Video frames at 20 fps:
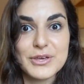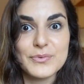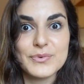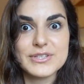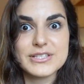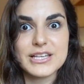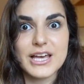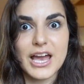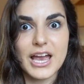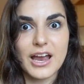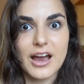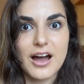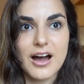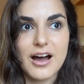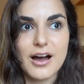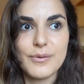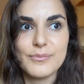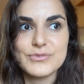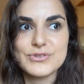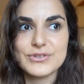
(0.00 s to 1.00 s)
he was like,
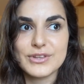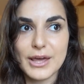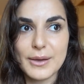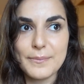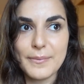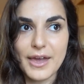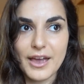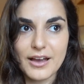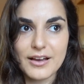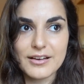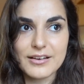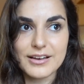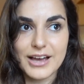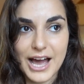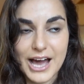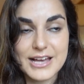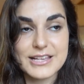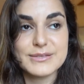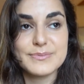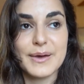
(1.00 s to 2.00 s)
do they make
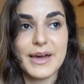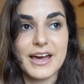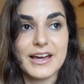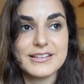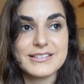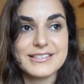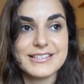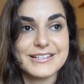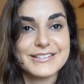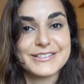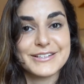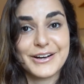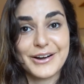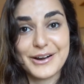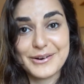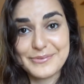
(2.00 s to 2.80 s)
guys pants? These are